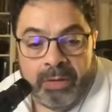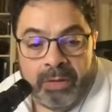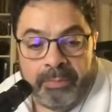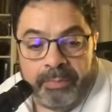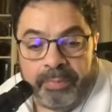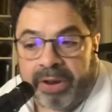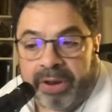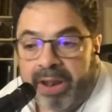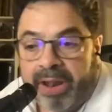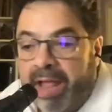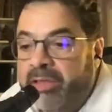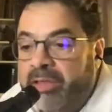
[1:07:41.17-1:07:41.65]

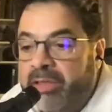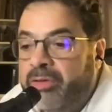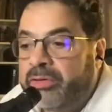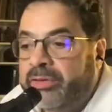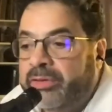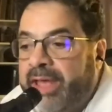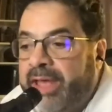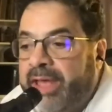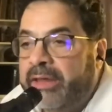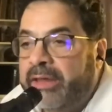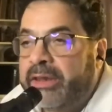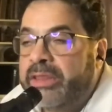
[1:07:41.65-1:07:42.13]
But I
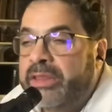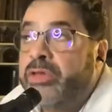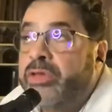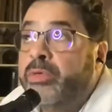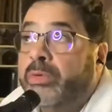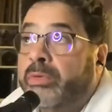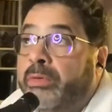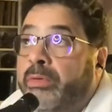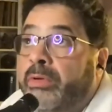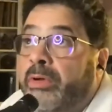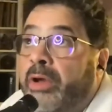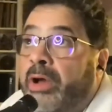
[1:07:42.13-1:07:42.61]
looked out, and you
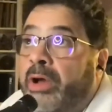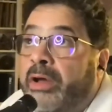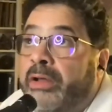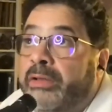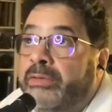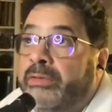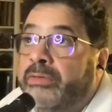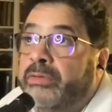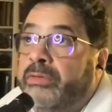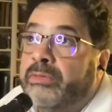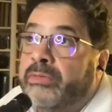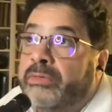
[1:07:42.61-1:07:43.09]
were
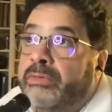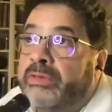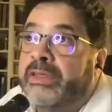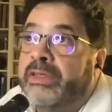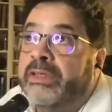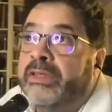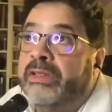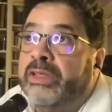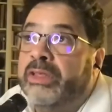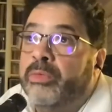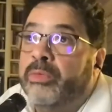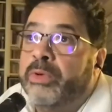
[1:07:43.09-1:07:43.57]

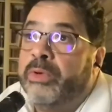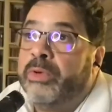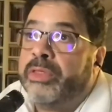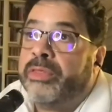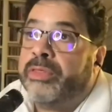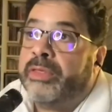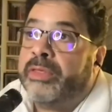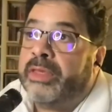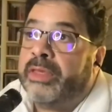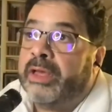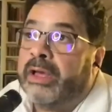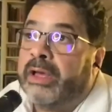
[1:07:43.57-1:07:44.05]
dealing with
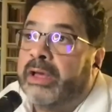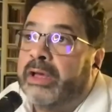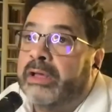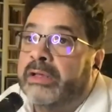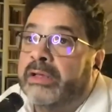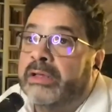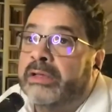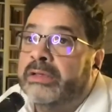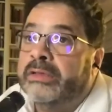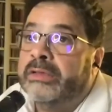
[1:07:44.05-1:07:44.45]
the